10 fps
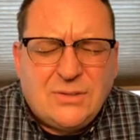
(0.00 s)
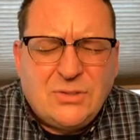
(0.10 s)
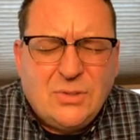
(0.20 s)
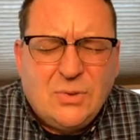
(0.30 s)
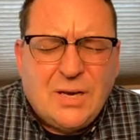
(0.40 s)

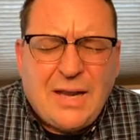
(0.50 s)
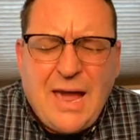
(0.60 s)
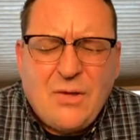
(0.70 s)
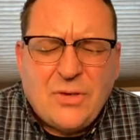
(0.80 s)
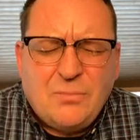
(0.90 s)
that you would
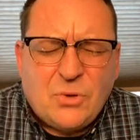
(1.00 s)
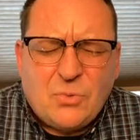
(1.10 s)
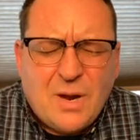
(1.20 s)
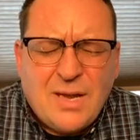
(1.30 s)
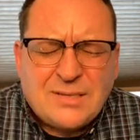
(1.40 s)
allow them to
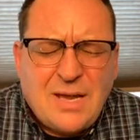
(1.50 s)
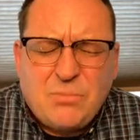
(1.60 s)
rest.